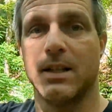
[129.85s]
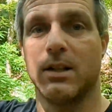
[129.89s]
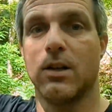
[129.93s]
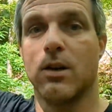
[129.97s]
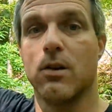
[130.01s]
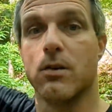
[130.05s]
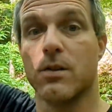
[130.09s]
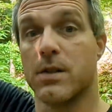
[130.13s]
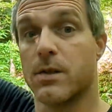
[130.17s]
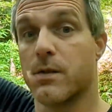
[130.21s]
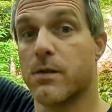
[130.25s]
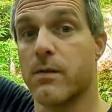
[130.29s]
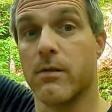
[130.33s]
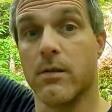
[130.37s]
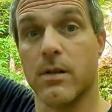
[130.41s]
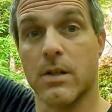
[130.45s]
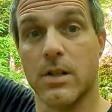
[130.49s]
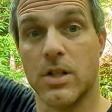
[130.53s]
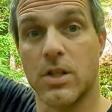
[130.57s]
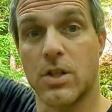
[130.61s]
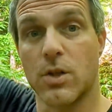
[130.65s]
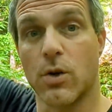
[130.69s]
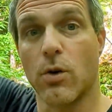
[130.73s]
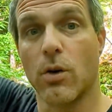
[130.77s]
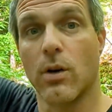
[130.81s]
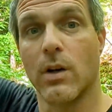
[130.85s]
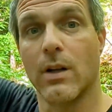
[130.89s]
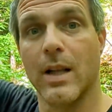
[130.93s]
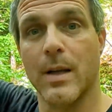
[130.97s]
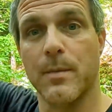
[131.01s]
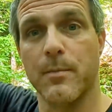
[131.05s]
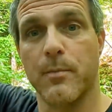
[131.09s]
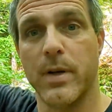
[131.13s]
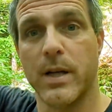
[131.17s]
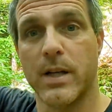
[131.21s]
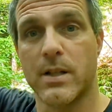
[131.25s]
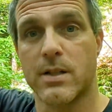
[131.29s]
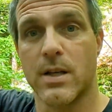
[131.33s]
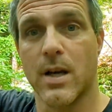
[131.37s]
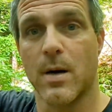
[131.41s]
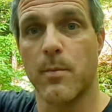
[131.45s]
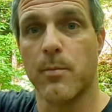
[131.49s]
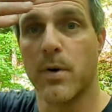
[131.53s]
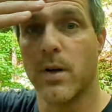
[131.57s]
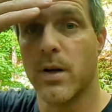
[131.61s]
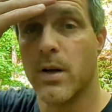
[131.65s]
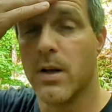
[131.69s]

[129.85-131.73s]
goes through the soil and picks up